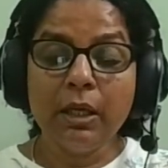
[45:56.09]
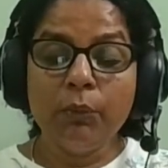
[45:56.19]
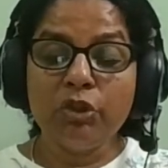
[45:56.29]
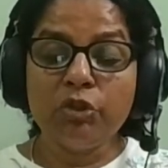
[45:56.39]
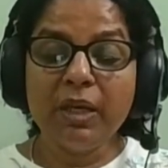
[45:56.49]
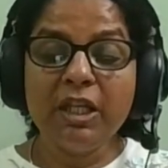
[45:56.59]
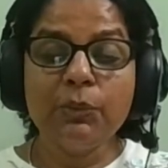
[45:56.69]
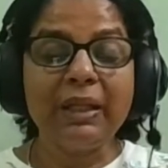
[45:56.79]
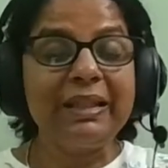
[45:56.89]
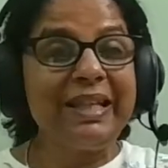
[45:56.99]
which means
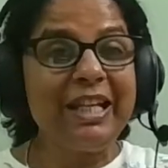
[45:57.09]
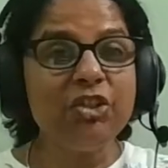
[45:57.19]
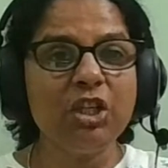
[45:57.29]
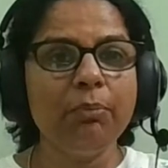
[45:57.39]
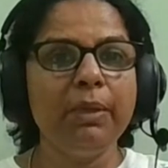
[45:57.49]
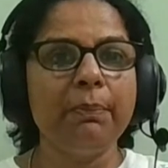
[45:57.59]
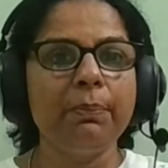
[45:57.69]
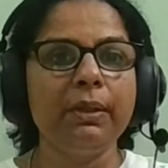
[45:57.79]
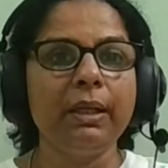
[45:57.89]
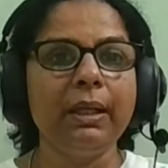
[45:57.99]
we're teaching
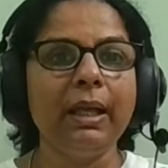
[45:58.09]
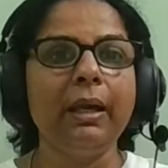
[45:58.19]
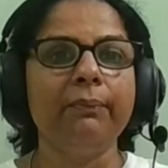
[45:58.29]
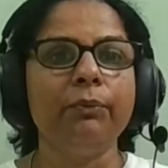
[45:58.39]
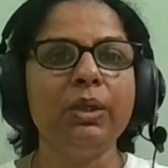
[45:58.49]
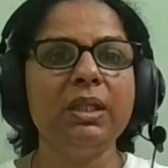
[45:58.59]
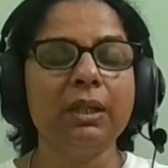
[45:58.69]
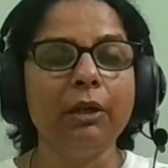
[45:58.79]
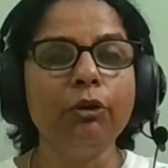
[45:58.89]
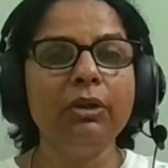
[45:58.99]
people that hey we
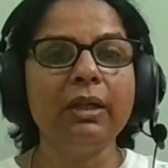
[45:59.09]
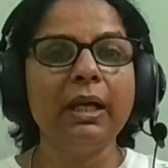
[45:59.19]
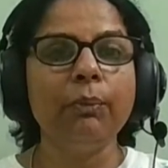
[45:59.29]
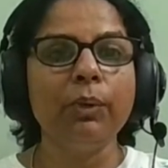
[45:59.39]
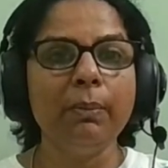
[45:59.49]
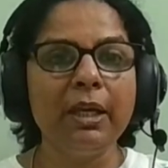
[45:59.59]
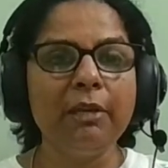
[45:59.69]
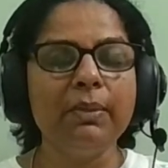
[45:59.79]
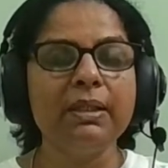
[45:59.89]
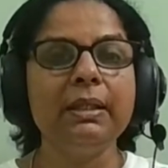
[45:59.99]
start on time we mean
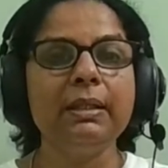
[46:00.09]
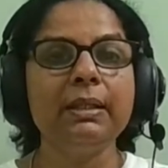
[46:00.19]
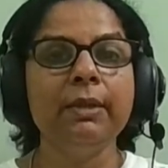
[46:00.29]
business